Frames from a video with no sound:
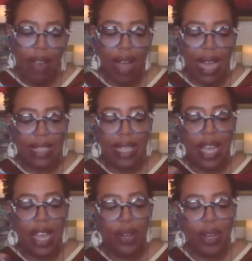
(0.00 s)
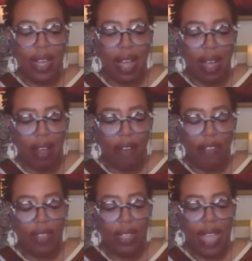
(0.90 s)
He writes, inner
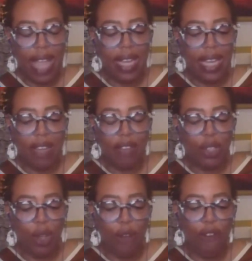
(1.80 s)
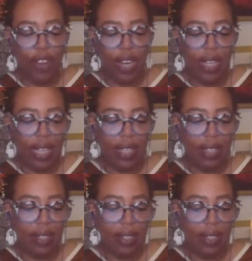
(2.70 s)
love that gives so freely,